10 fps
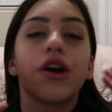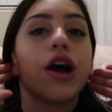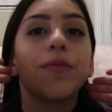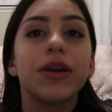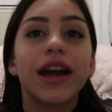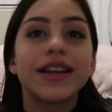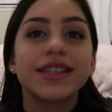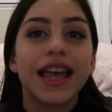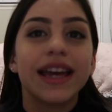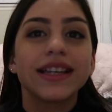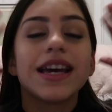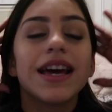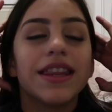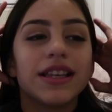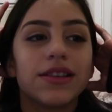So I hope you guys liked
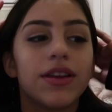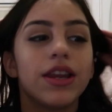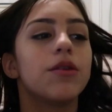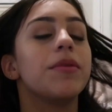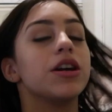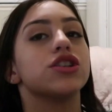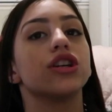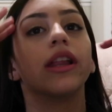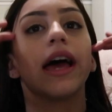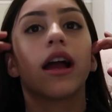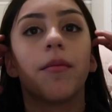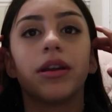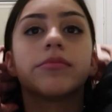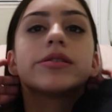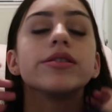this video. Make sure you like,
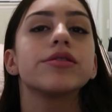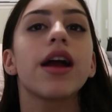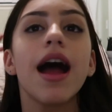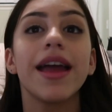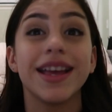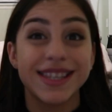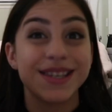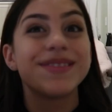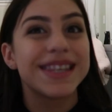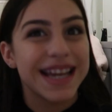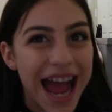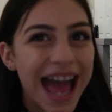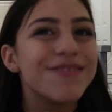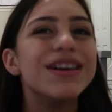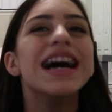comment, and
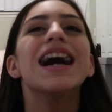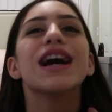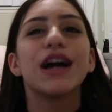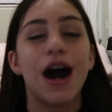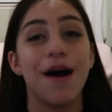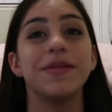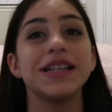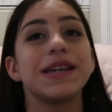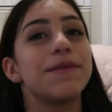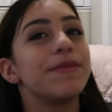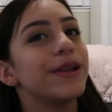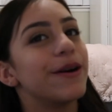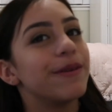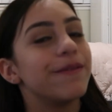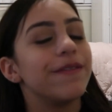subscribe. Comment down
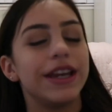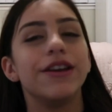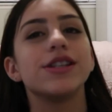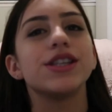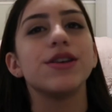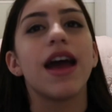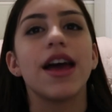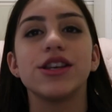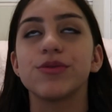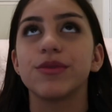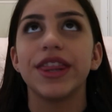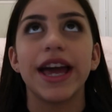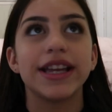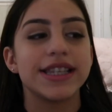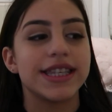below what videos you guys would
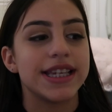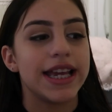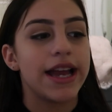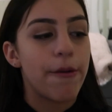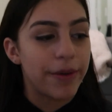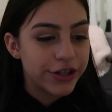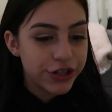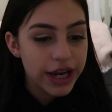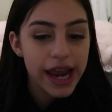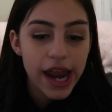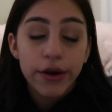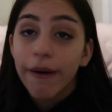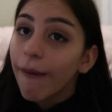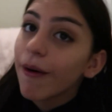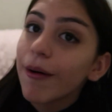like to see on my
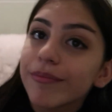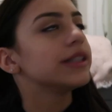channel.